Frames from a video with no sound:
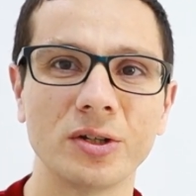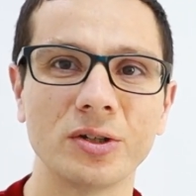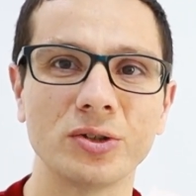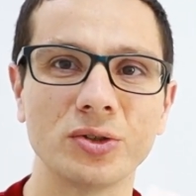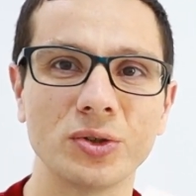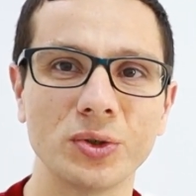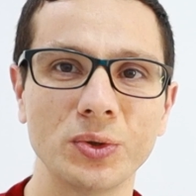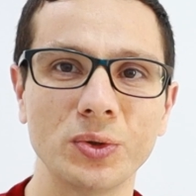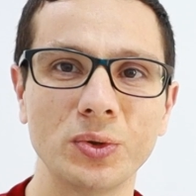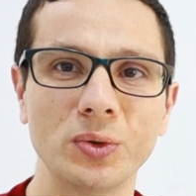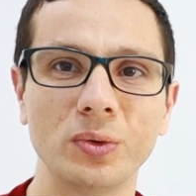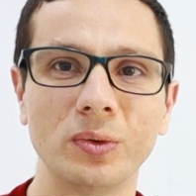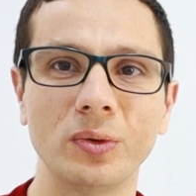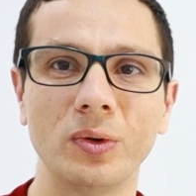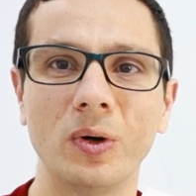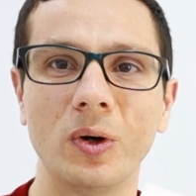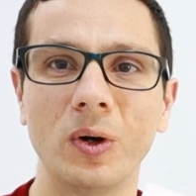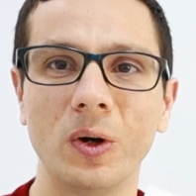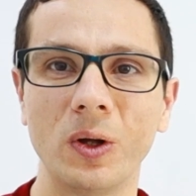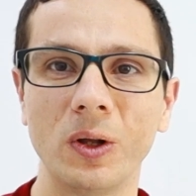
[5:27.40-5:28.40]
to
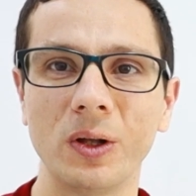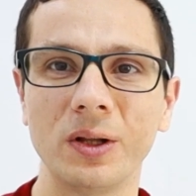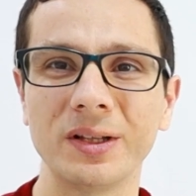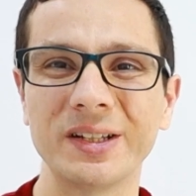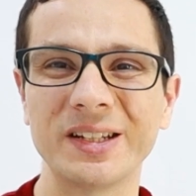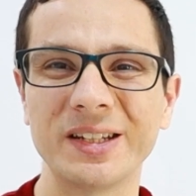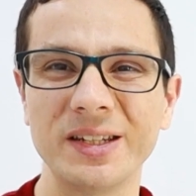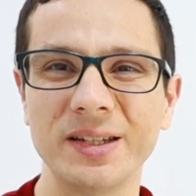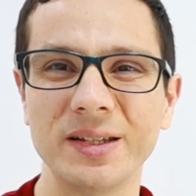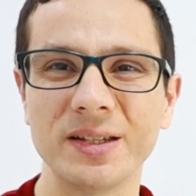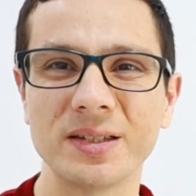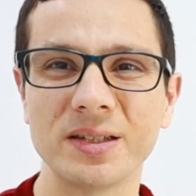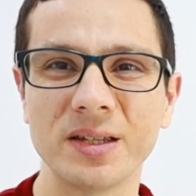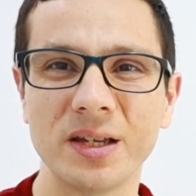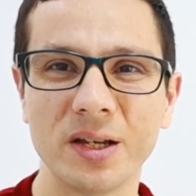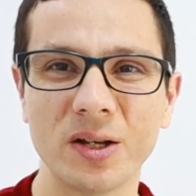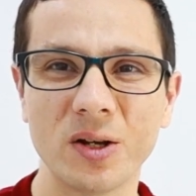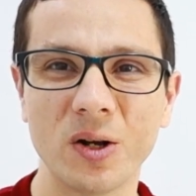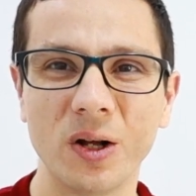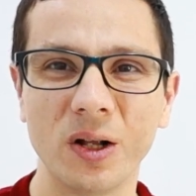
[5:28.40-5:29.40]
all key
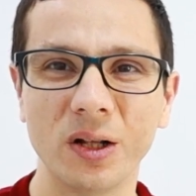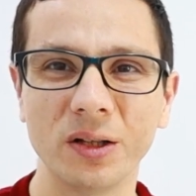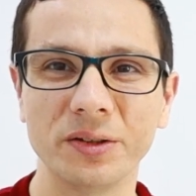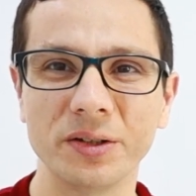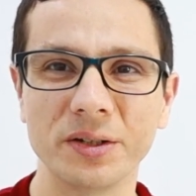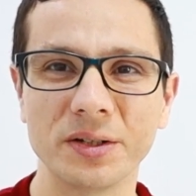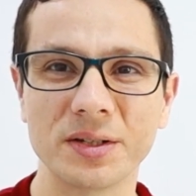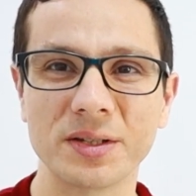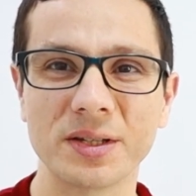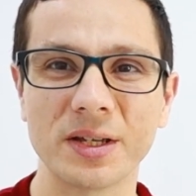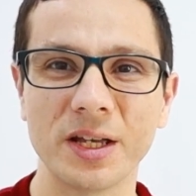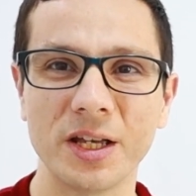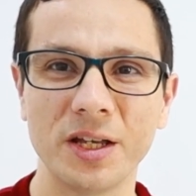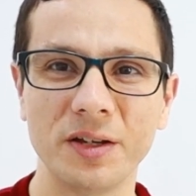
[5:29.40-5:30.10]
stakeholders